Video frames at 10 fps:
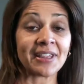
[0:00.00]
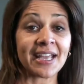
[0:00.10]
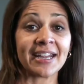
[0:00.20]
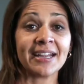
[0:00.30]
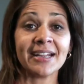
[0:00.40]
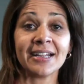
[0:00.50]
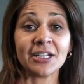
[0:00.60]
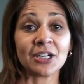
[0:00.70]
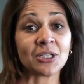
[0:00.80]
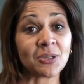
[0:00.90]
And they,
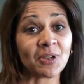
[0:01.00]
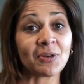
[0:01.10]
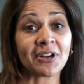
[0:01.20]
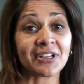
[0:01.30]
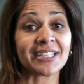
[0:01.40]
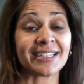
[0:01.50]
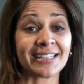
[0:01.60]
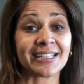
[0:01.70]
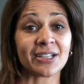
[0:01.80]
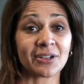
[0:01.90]
to be quite honest,
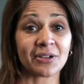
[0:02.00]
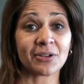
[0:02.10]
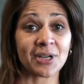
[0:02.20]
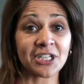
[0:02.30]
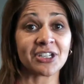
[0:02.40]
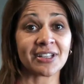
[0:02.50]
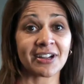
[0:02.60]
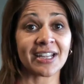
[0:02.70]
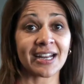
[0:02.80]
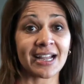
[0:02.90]
that's the question that
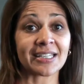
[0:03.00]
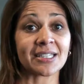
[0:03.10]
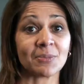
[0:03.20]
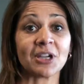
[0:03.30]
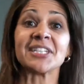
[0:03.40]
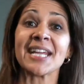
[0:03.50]
I get asked the most.